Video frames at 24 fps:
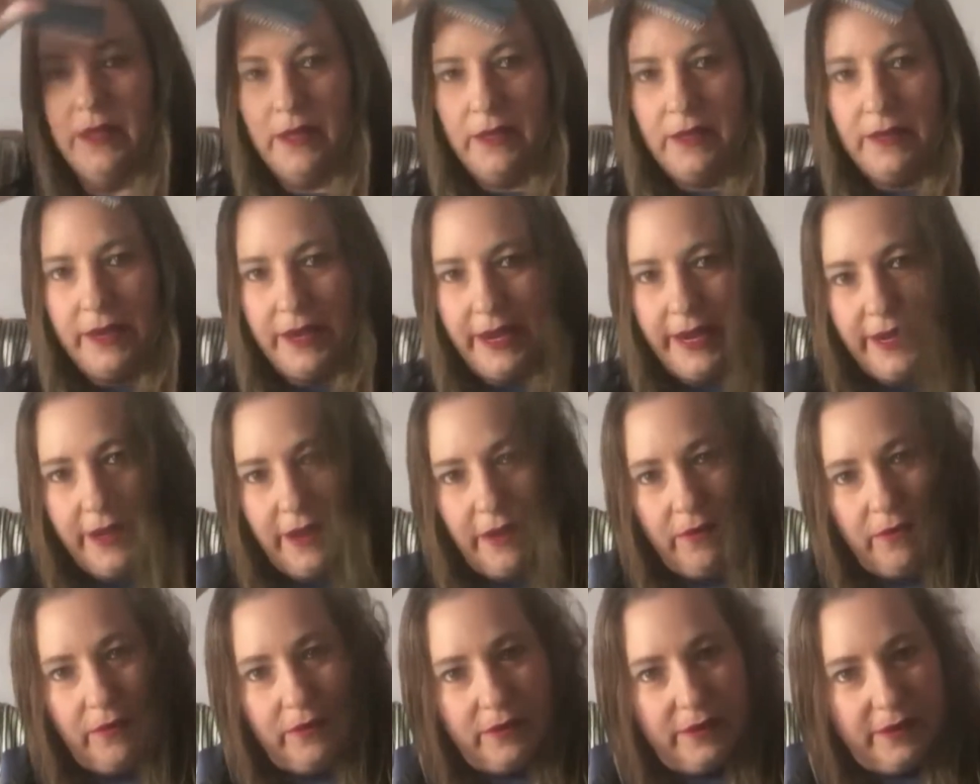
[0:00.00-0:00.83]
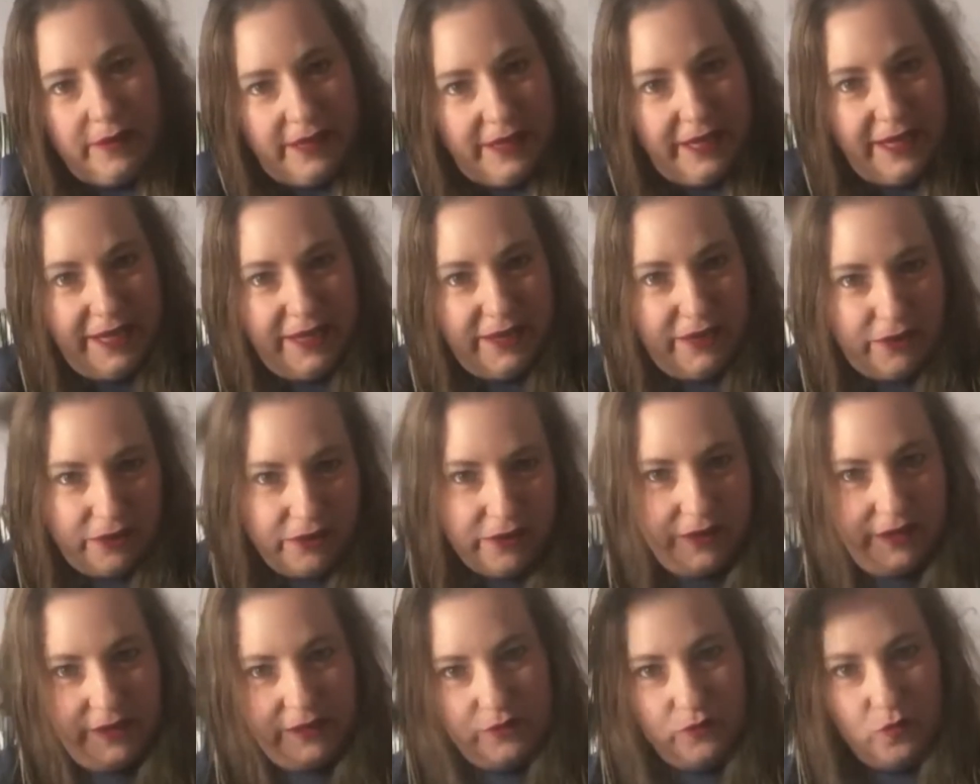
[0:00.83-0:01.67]
Now, here
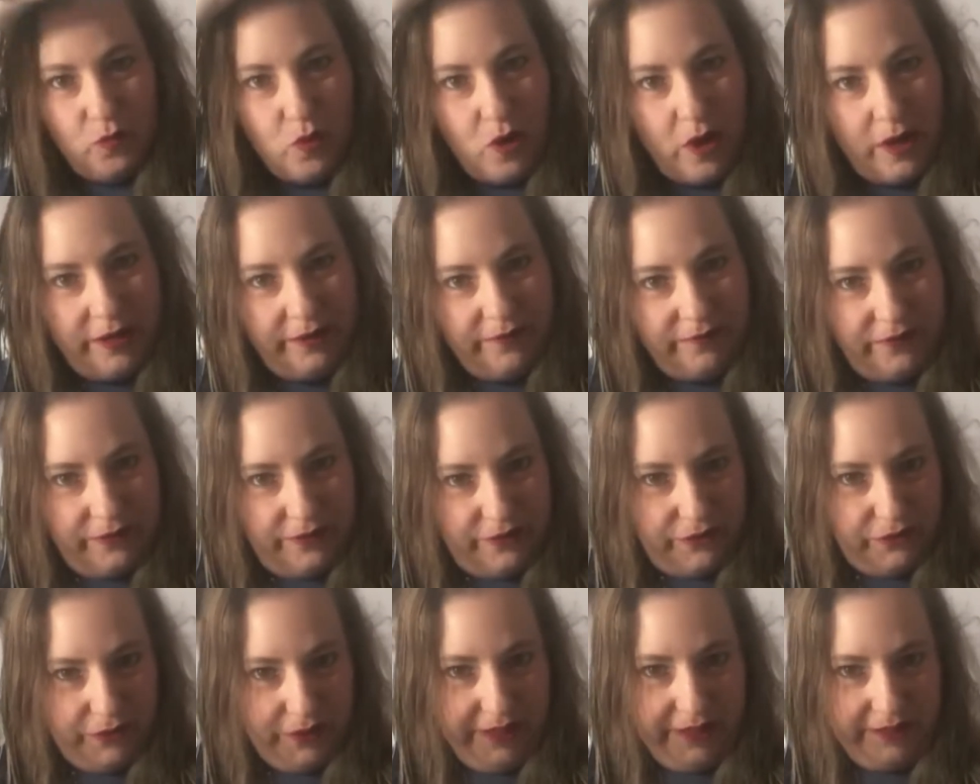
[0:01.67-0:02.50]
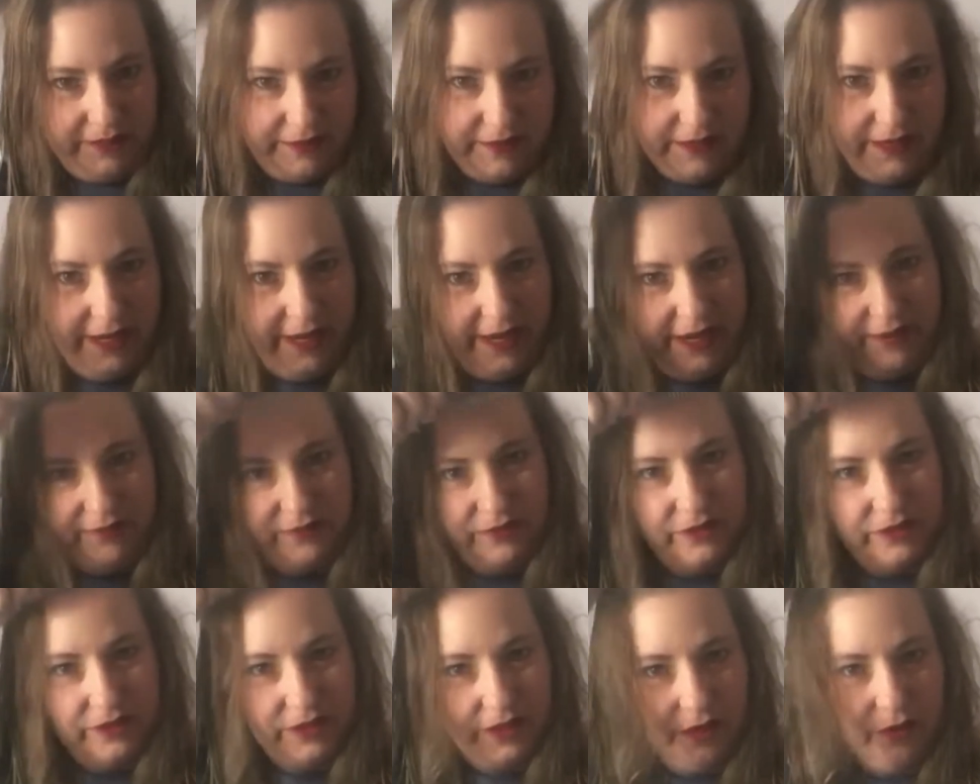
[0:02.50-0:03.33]
is one of the tricks that I have to
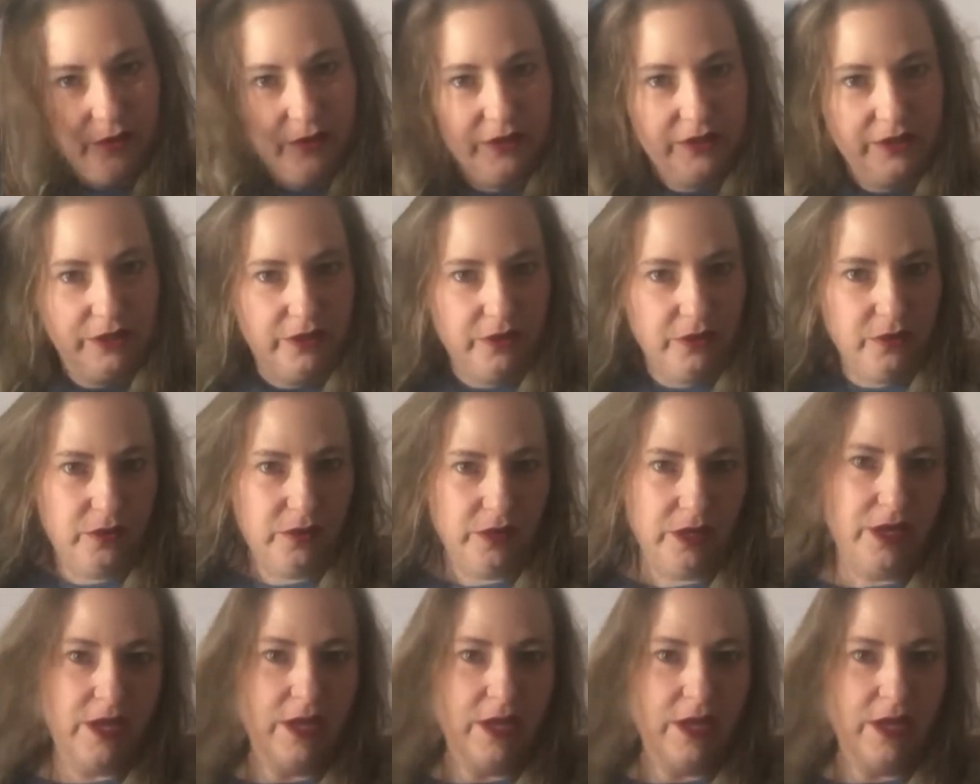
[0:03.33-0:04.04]
share with you.